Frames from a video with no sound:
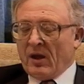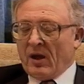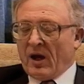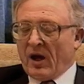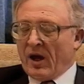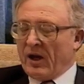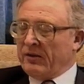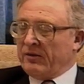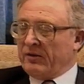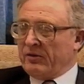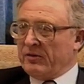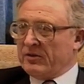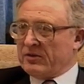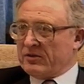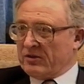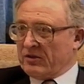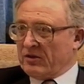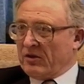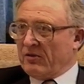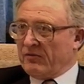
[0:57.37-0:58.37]
I threw into
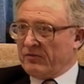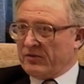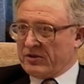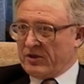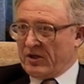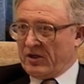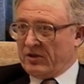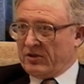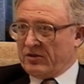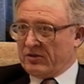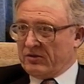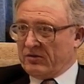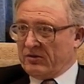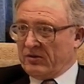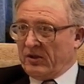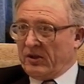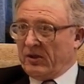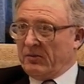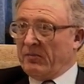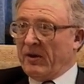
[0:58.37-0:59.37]
the conversation
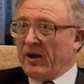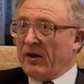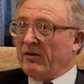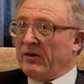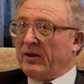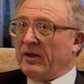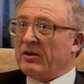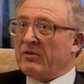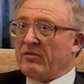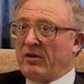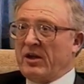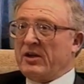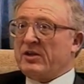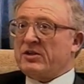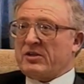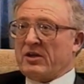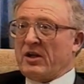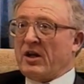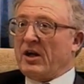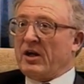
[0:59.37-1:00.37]
the apparently
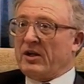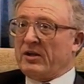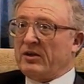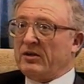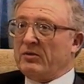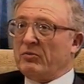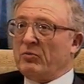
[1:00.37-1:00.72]
crazy idea,